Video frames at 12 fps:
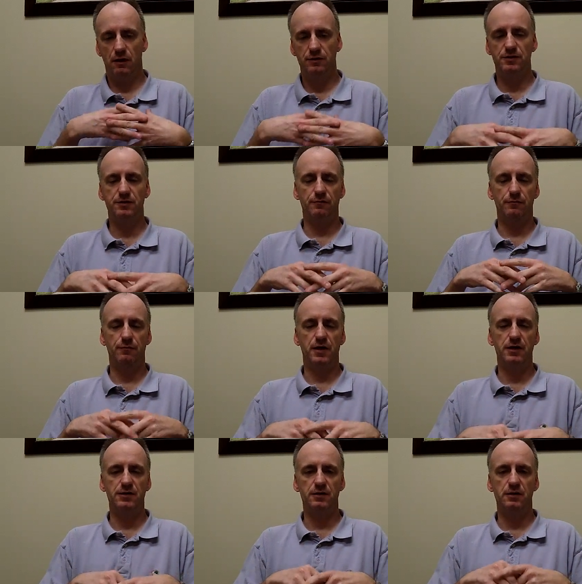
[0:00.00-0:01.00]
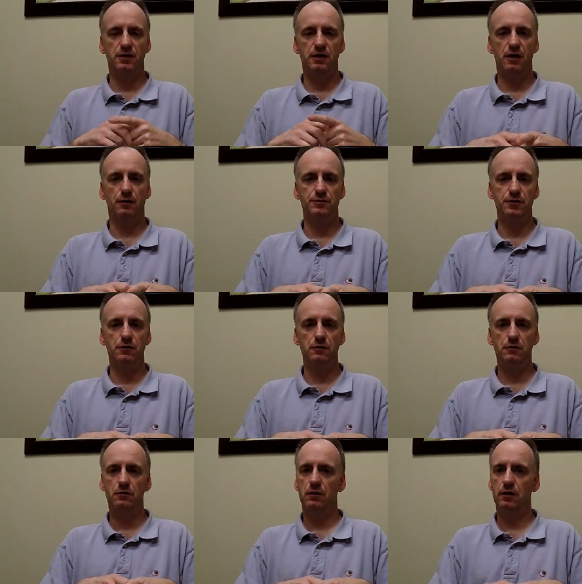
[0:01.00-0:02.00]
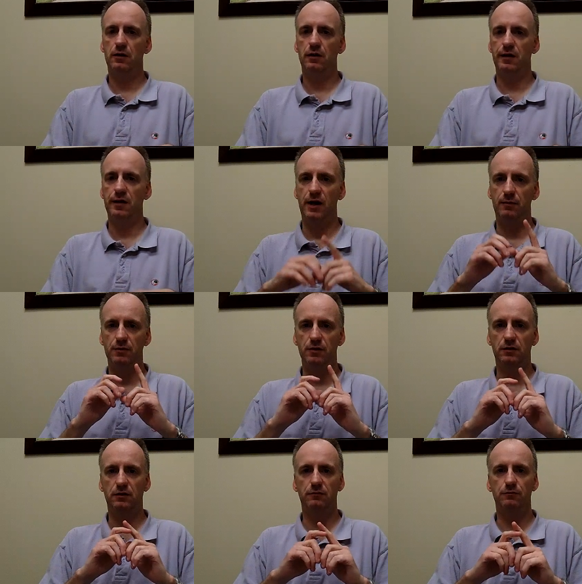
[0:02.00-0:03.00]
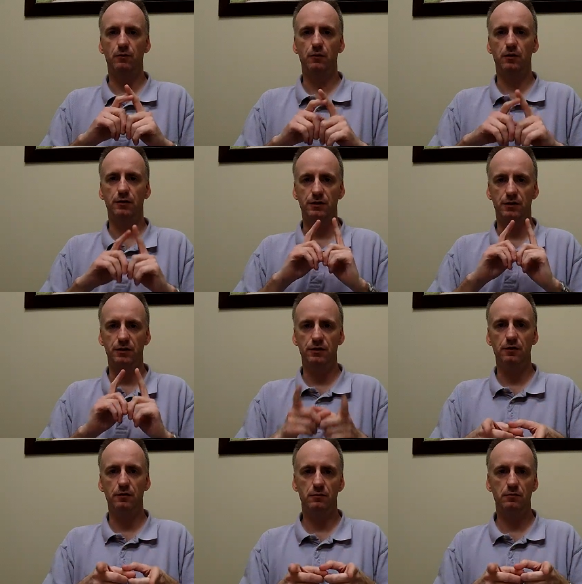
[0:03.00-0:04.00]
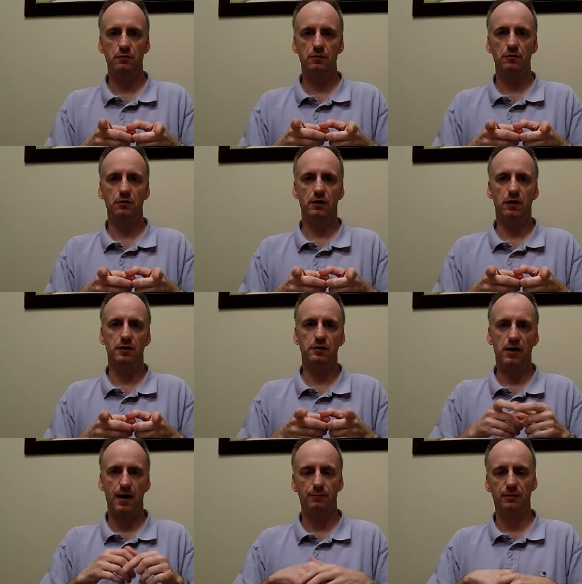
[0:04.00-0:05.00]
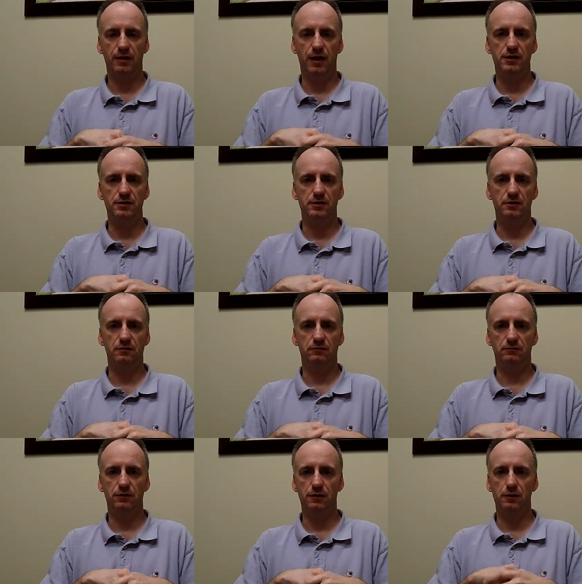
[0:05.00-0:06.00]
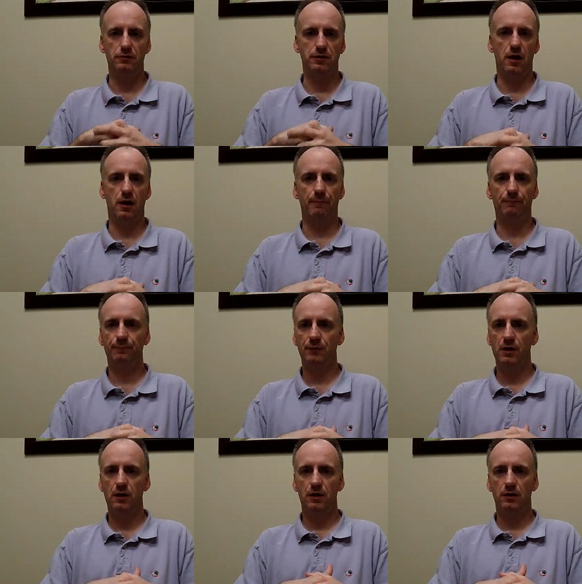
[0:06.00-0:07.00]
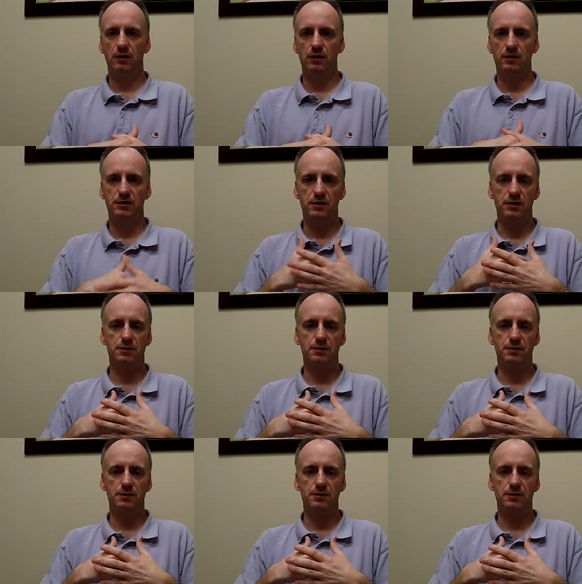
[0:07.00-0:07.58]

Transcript: all this information helps you, and I'll be looking forward to you and your application in no time. Again, it's